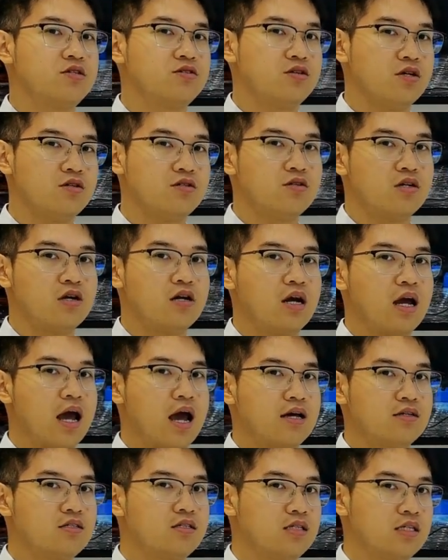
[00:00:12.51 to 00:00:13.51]
sensor
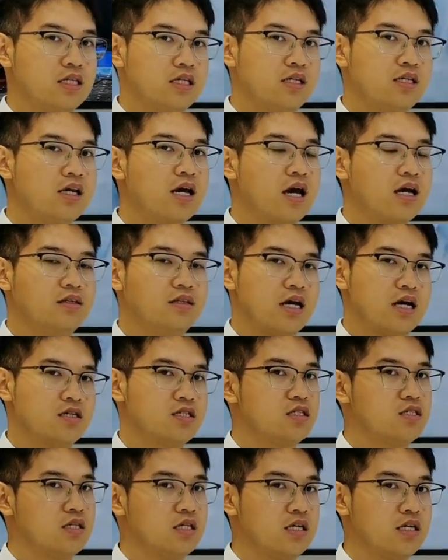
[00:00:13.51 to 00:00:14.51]

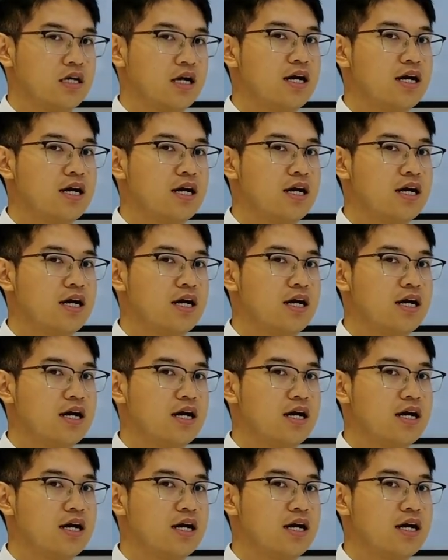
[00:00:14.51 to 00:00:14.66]
SD-C.